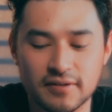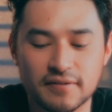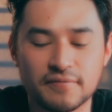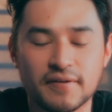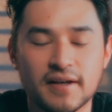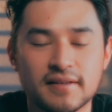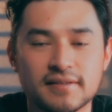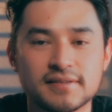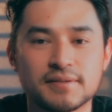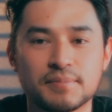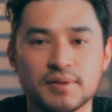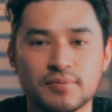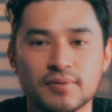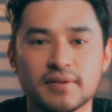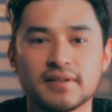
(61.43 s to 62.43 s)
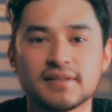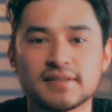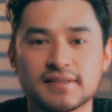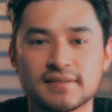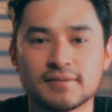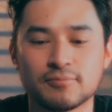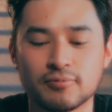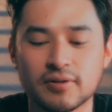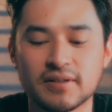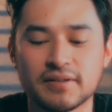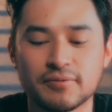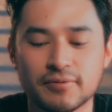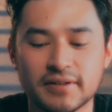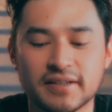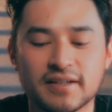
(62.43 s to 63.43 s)
gonna find this to be
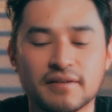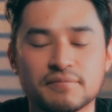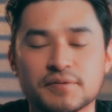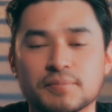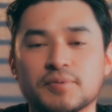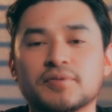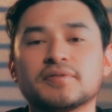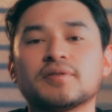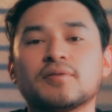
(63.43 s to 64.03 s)
really comfortable to